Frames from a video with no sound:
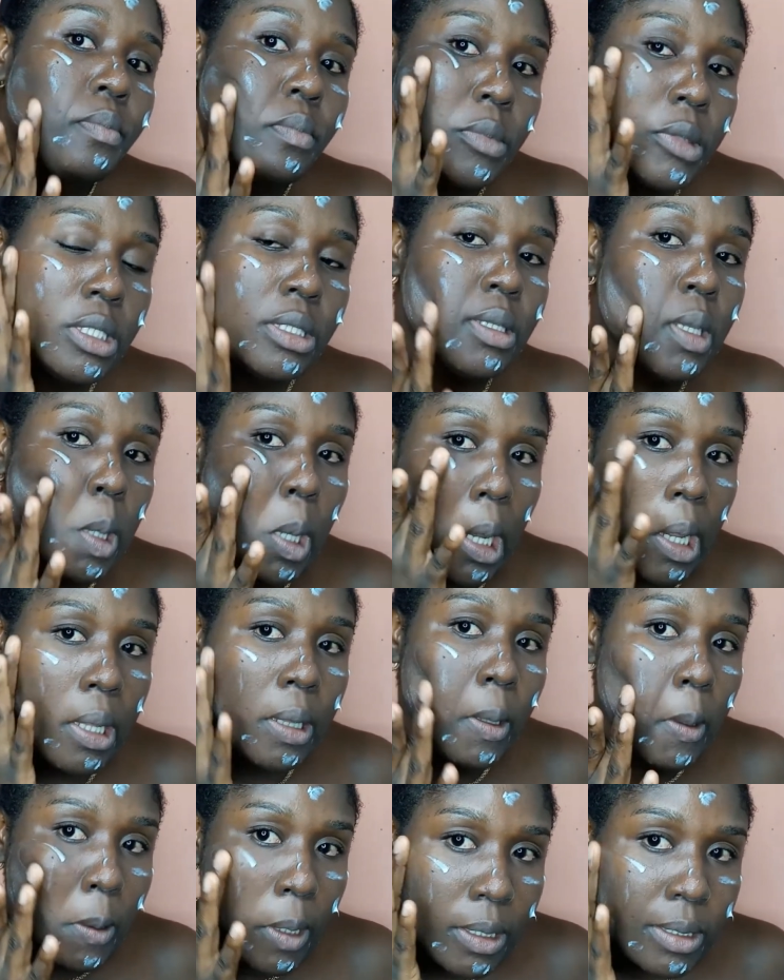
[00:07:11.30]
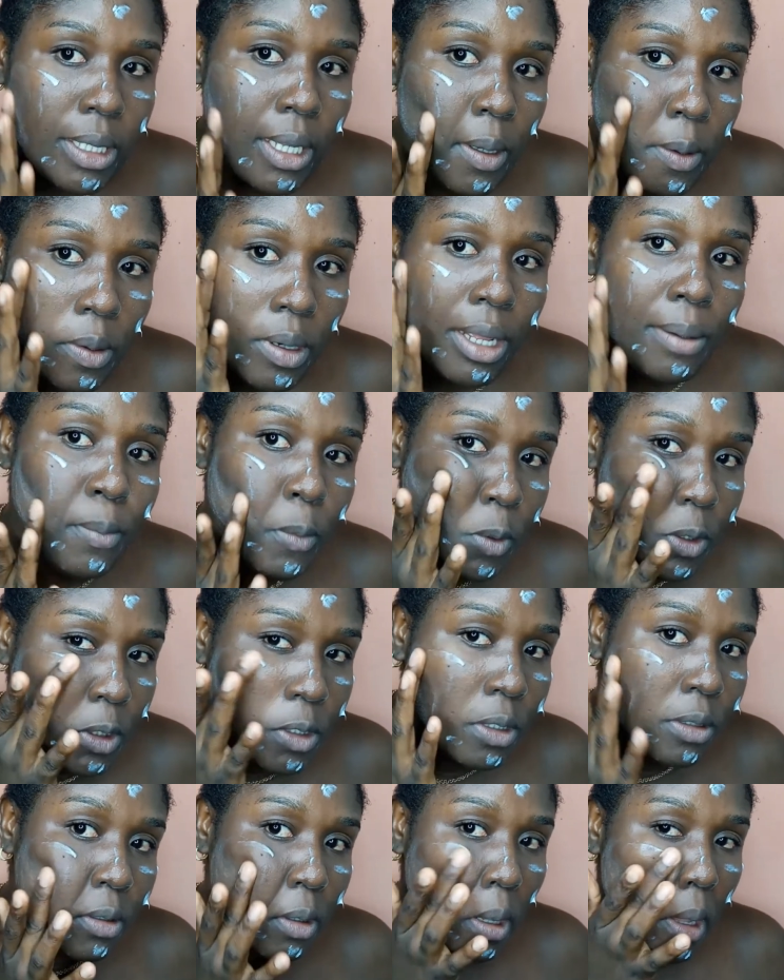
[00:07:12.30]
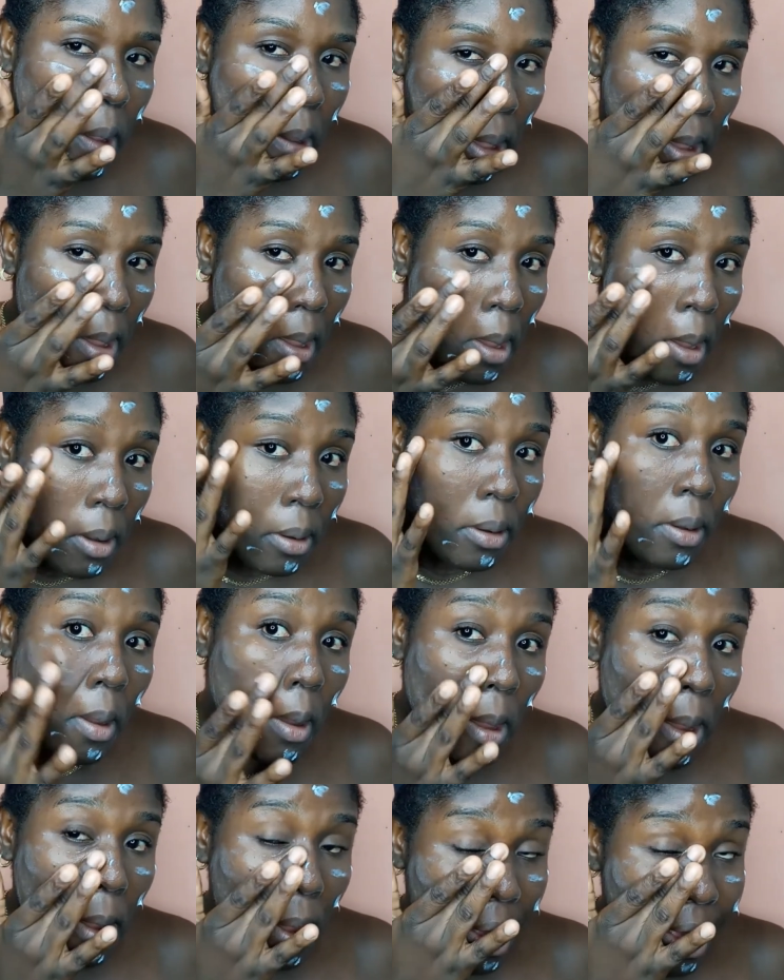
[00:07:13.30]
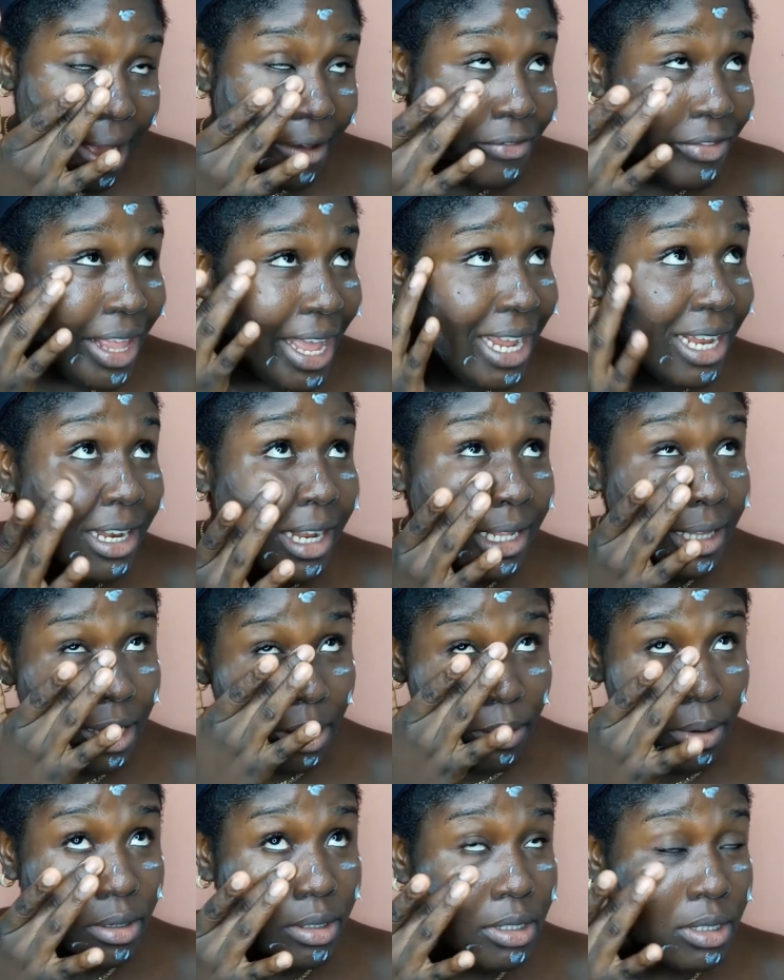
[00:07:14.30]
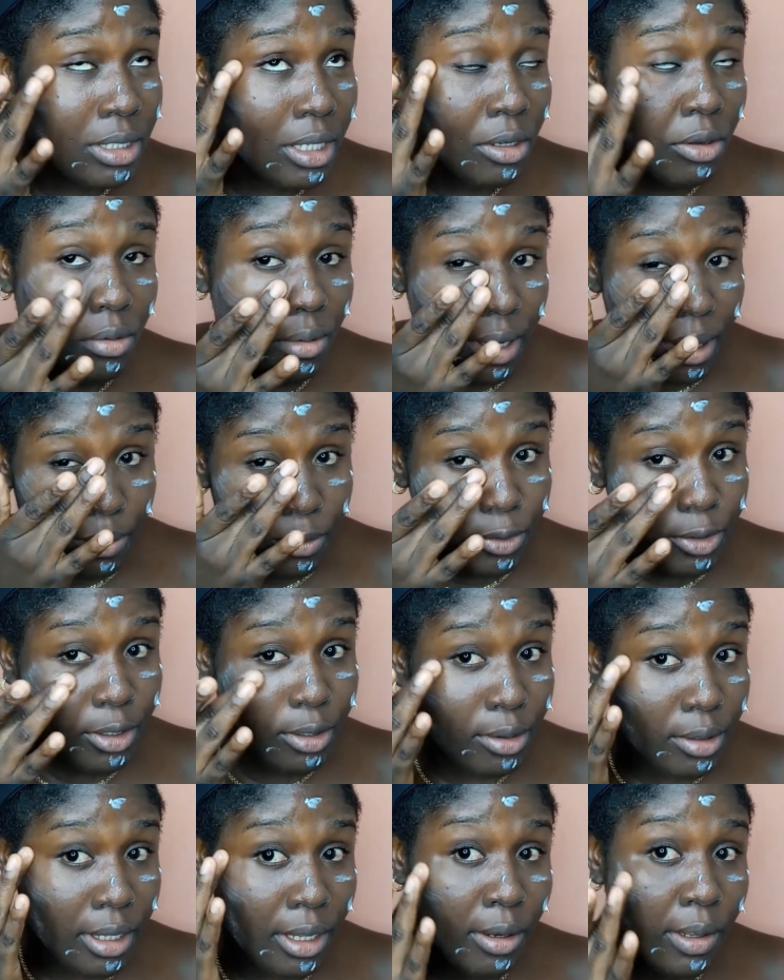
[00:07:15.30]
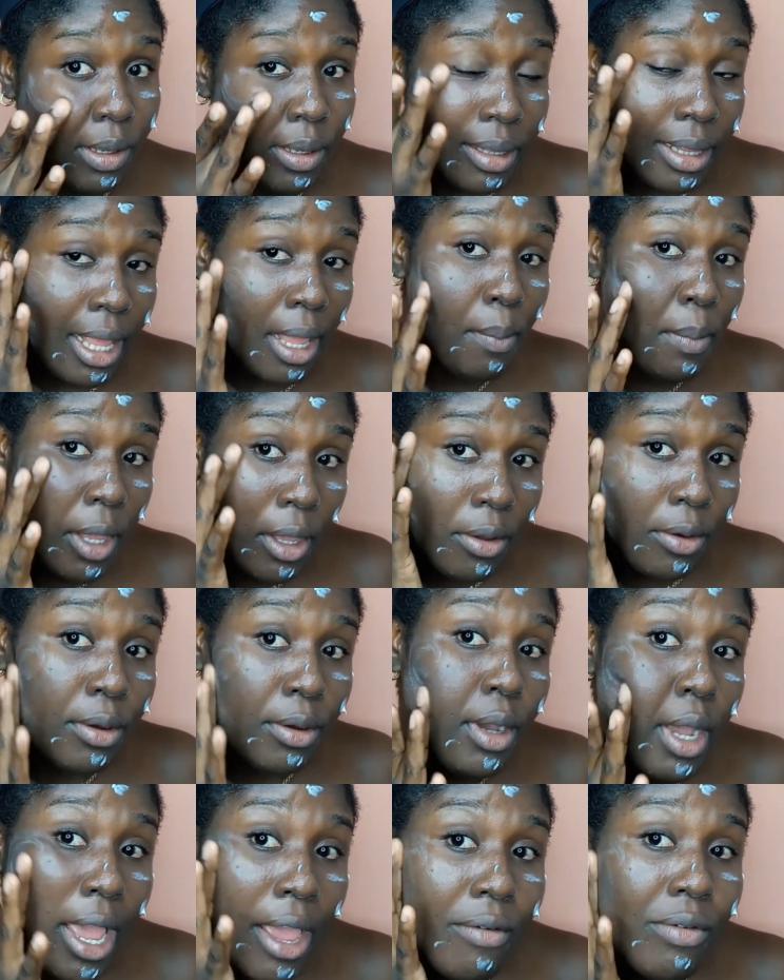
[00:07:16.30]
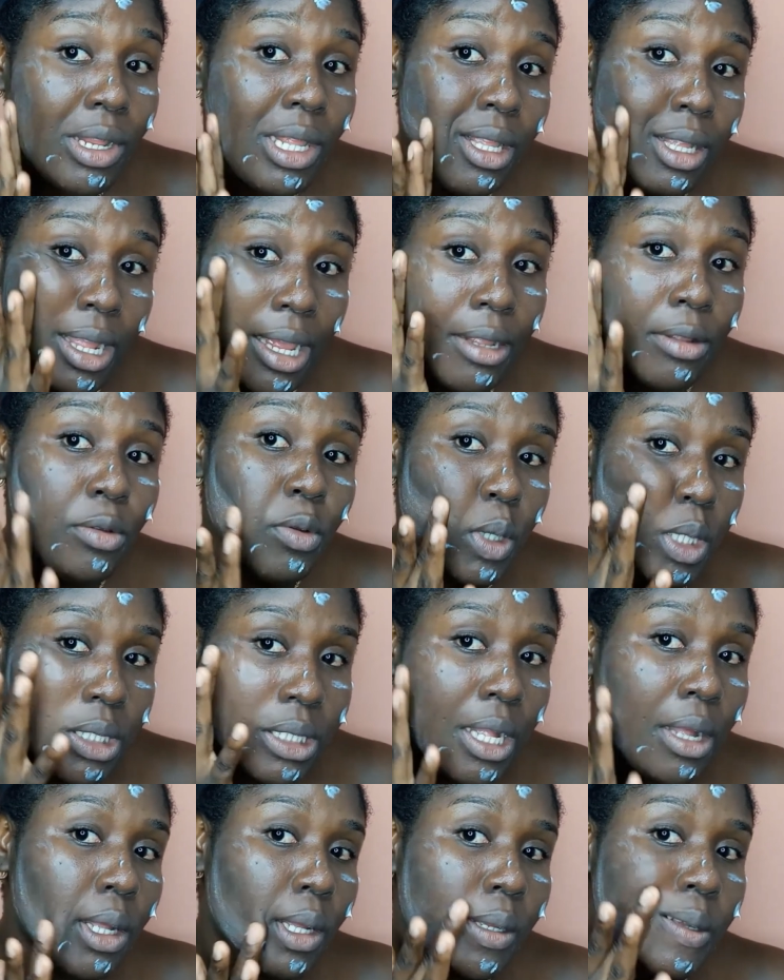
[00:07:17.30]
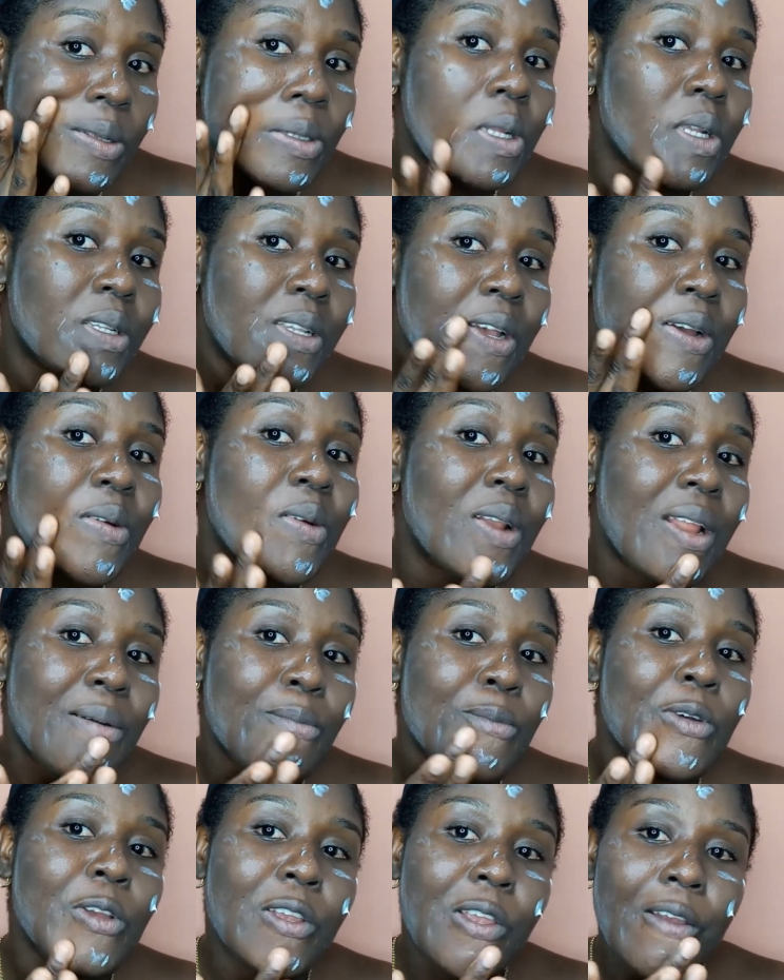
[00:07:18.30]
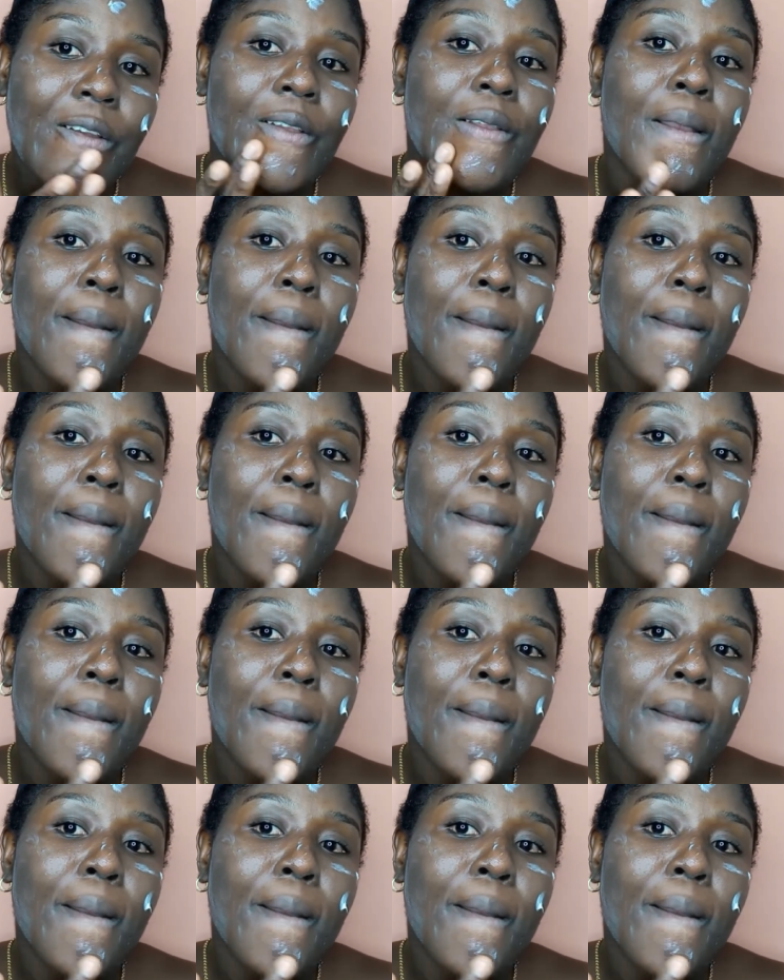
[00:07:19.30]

skin in a circular motion. After I learned about the circular motion a long time ago, everything I do is now in a circular motion.